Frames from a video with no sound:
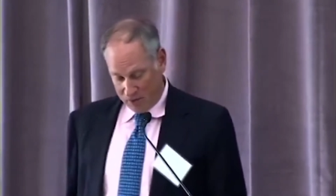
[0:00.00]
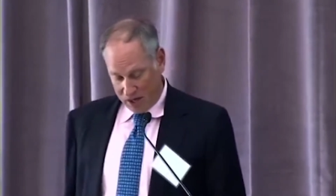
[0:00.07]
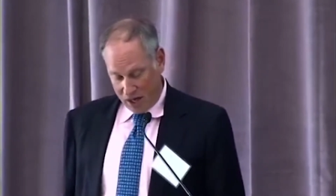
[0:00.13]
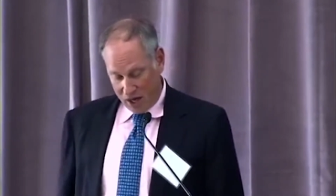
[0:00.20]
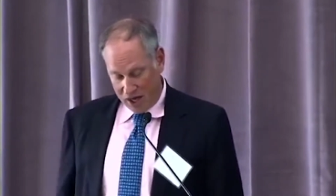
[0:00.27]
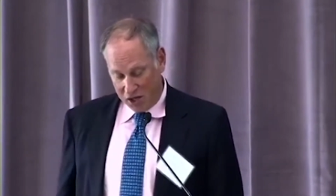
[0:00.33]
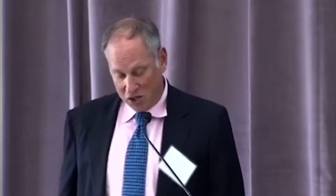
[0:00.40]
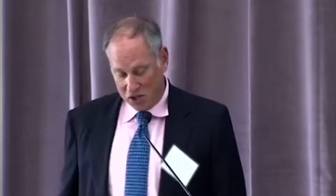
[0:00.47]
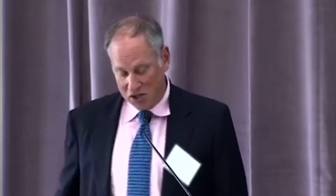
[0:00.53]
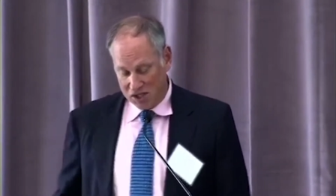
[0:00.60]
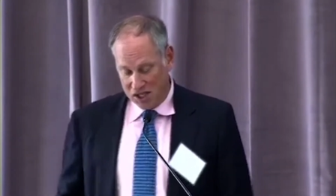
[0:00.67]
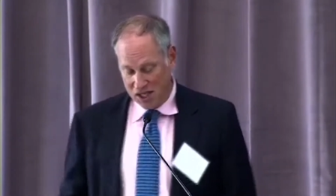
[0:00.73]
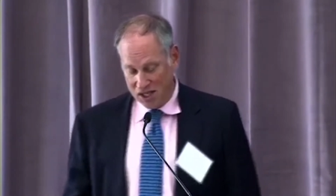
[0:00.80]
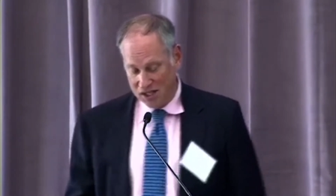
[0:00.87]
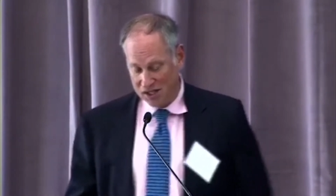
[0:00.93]

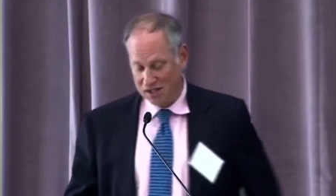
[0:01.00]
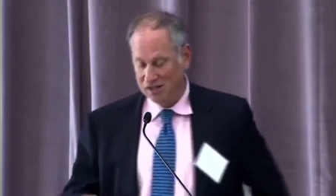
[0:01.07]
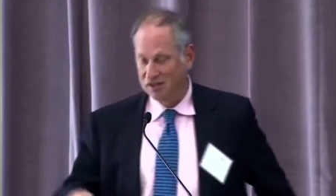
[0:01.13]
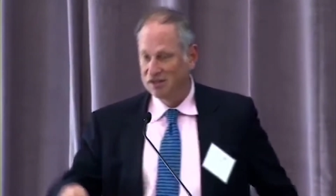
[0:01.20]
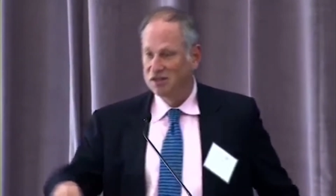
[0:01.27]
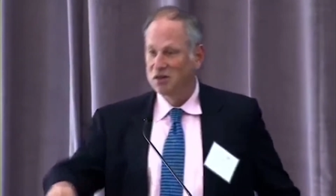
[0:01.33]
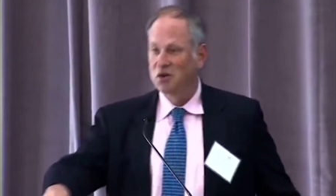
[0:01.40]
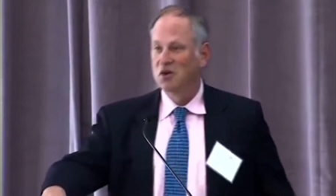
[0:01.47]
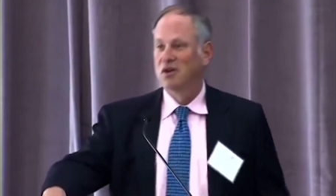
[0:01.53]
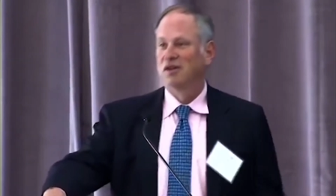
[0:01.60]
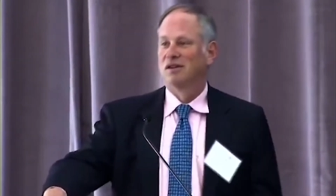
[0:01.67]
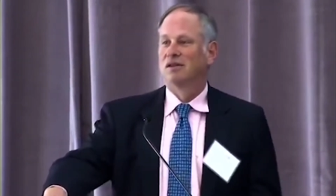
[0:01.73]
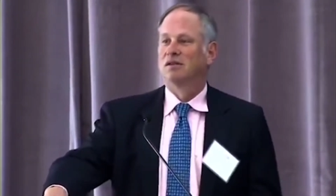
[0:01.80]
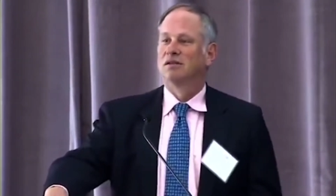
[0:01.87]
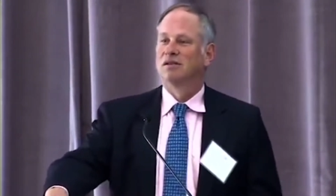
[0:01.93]
agencies.
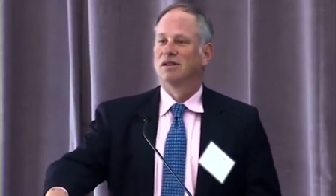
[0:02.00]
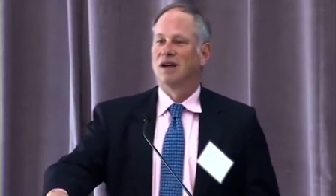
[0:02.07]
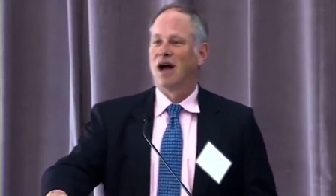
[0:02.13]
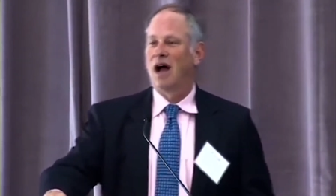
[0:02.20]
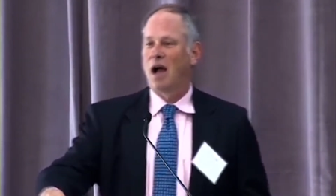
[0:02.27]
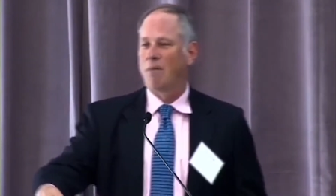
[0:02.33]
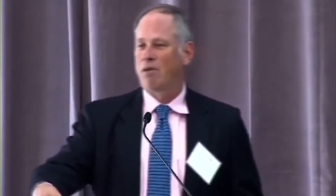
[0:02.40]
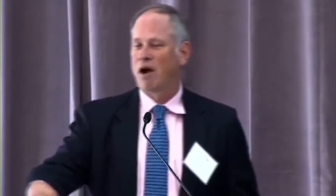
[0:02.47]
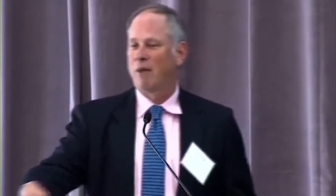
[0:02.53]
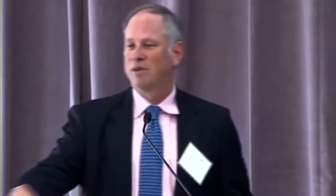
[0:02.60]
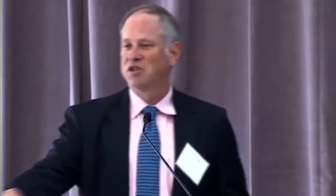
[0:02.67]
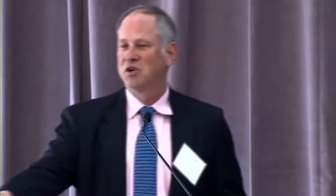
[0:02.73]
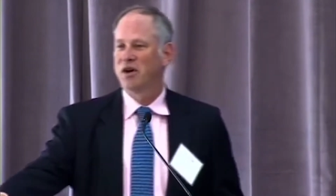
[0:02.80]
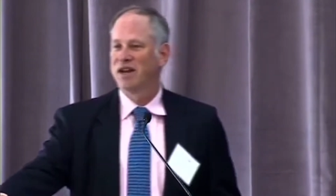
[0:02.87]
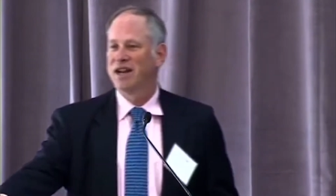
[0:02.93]
I
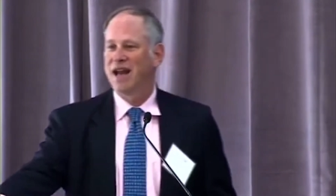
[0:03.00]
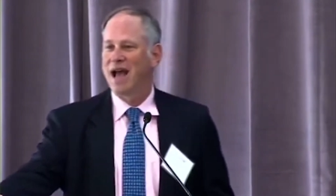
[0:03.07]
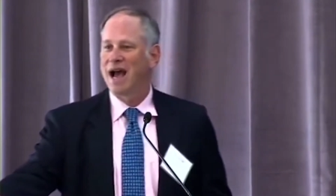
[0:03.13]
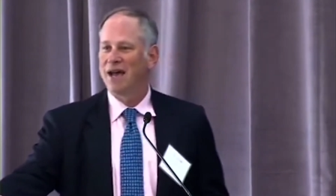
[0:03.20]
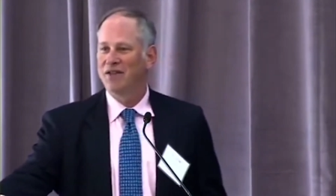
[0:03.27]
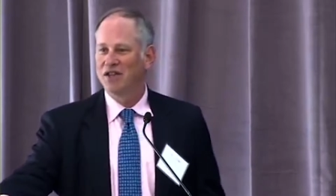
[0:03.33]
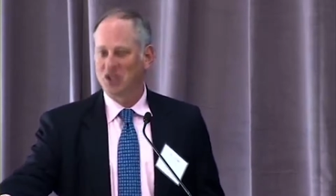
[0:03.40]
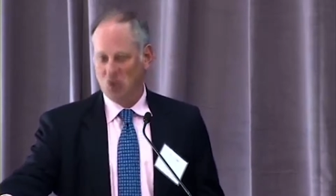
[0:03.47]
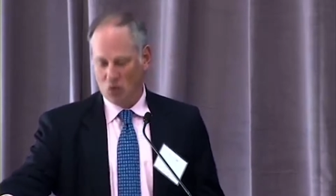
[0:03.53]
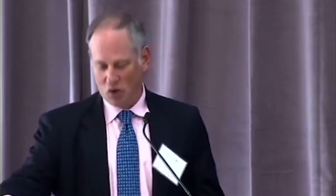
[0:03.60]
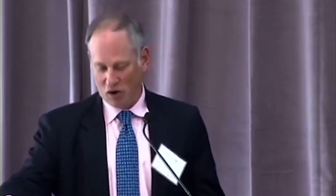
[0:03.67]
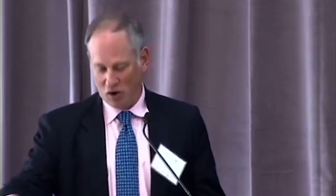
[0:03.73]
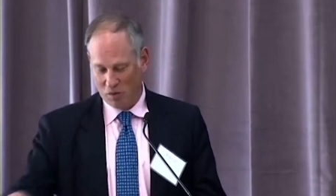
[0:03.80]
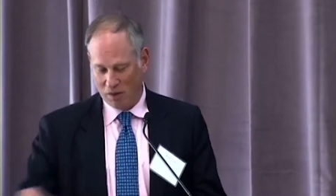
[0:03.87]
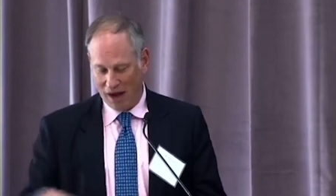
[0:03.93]
promise you I didn't add this
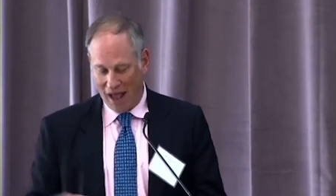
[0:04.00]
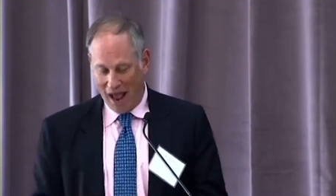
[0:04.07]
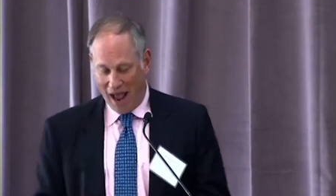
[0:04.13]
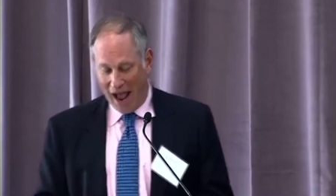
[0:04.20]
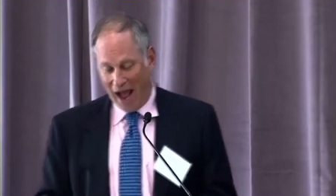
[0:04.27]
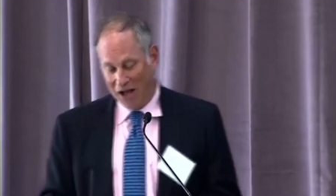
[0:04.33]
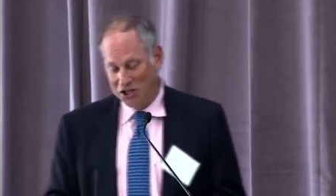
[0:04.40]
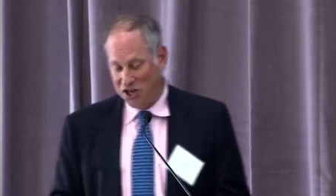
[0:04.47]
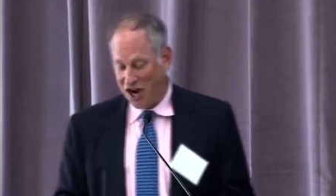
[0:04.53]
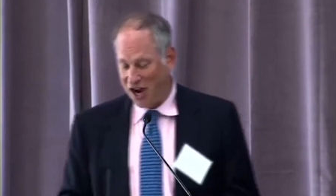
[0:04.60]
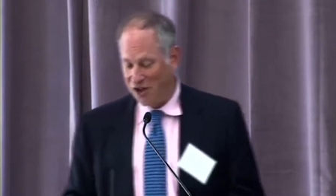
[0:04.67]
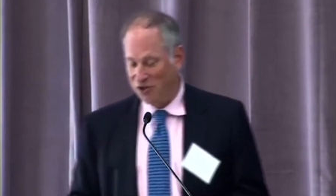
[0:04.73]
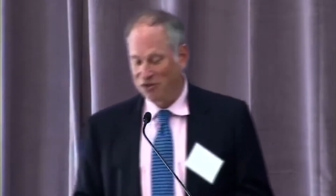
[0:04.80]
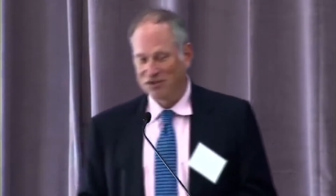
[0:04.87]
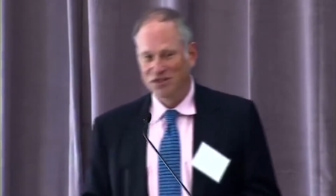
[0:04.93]
word, but
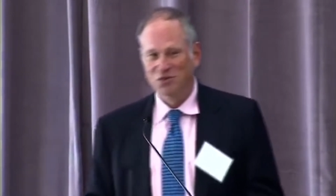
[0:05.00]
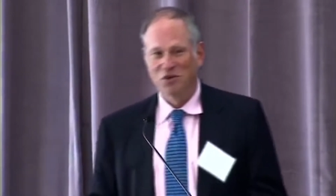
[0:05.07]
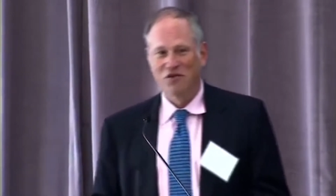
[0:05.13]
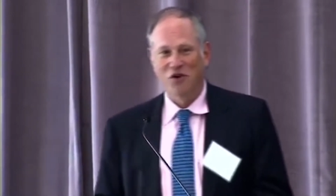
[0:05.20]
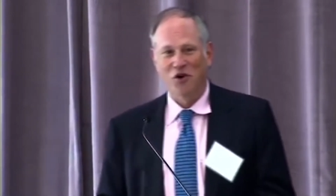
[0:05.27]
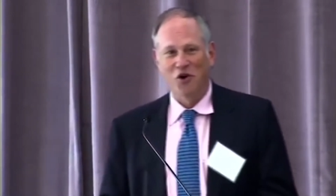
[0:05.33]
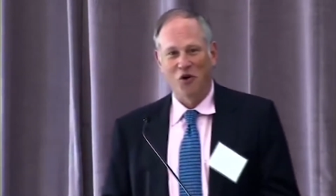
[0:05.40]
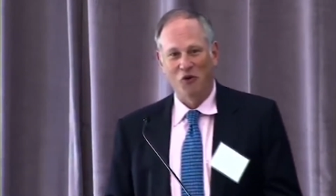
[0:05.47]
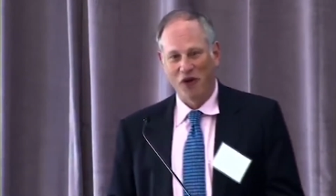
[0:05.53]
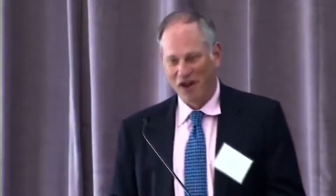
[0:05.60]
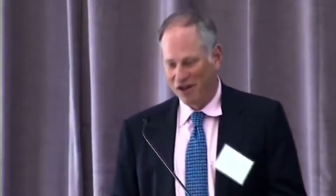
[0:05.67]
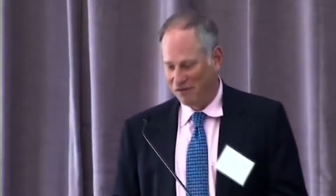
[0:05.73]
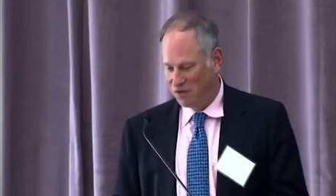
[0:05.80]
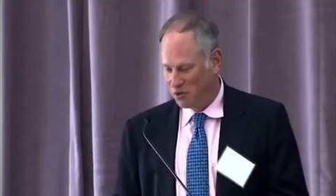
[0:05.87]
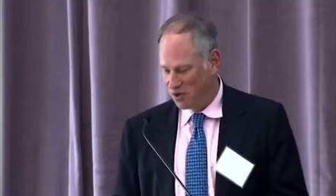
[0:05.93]
agile, as we've heard
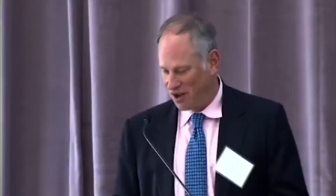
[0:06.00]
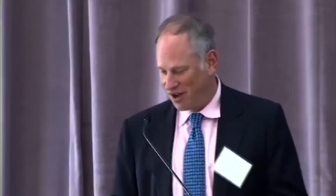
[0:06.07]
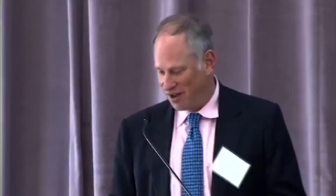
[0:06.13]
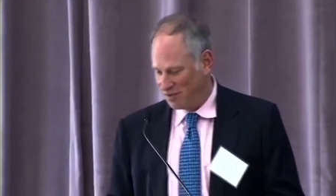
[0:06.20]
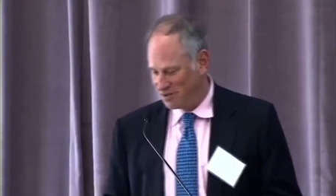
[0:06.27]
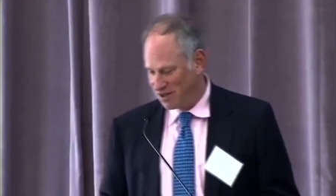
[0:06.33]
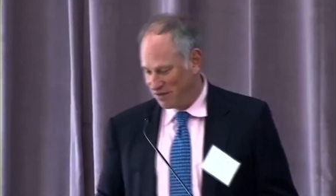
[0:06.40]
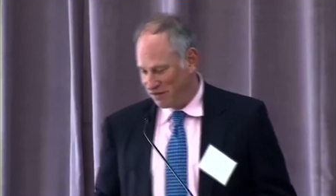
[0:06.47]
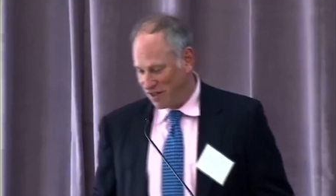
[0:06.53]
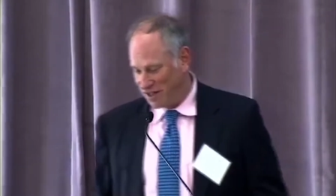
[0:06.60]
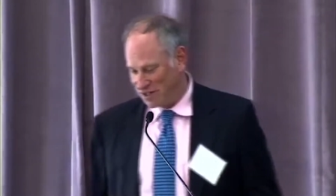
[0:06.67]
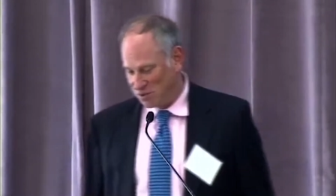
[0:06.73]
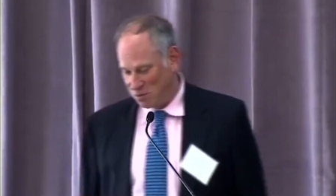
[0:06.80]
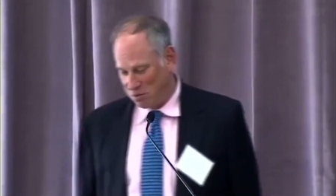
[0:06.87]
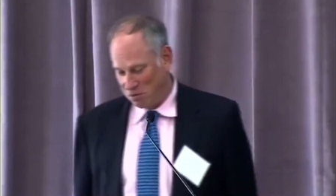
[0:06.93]
already a few times, and
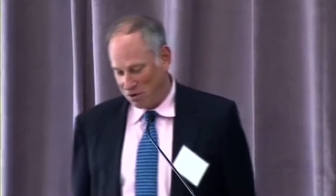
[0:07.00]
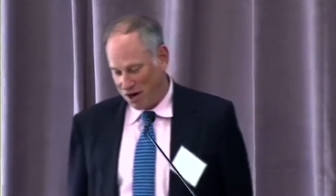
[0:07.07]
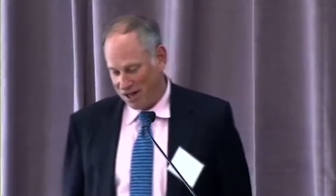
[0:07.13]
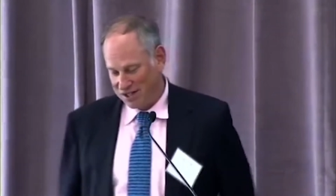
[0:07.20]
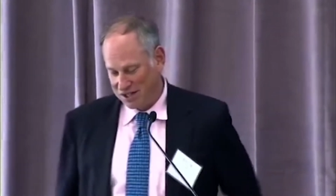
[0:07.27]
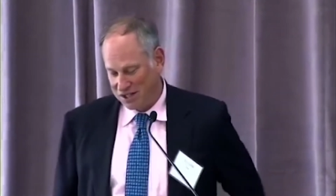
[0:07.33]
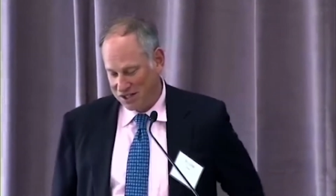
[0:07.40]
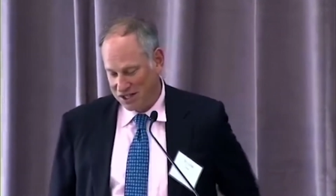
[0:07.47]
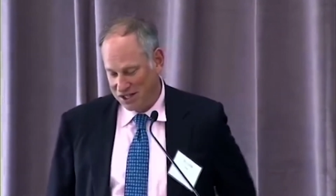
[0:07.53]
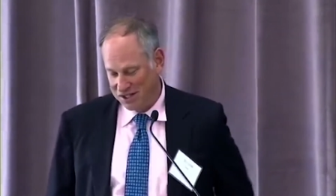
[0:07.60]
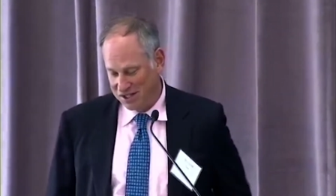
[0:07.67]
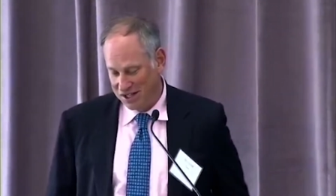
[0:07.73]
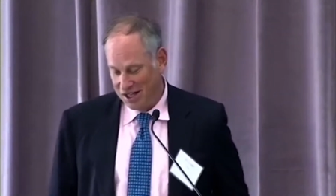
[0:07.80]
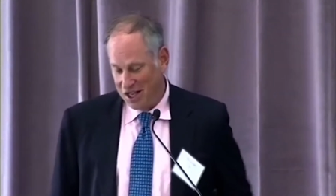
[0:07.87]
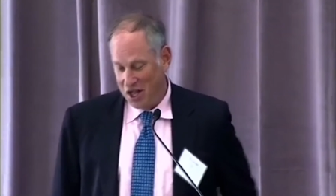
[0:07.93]
flexible processes.
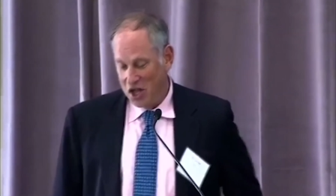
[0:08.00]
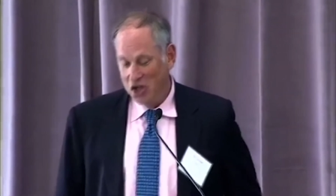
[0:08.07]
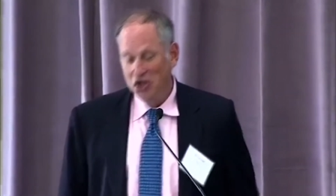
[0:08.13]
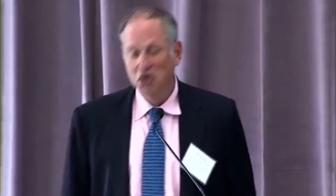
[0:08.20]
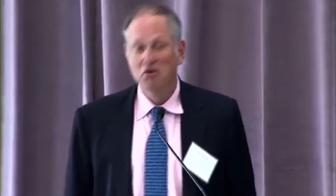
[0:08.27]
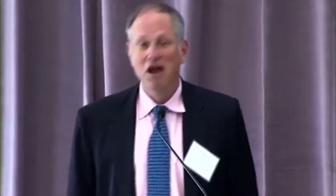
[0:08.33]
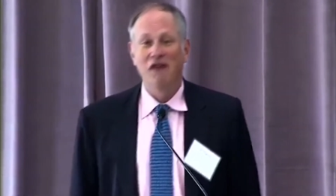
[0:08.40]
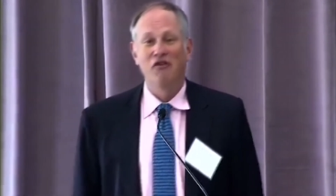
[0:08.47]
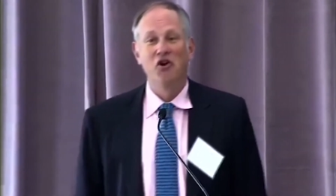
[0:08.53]
You never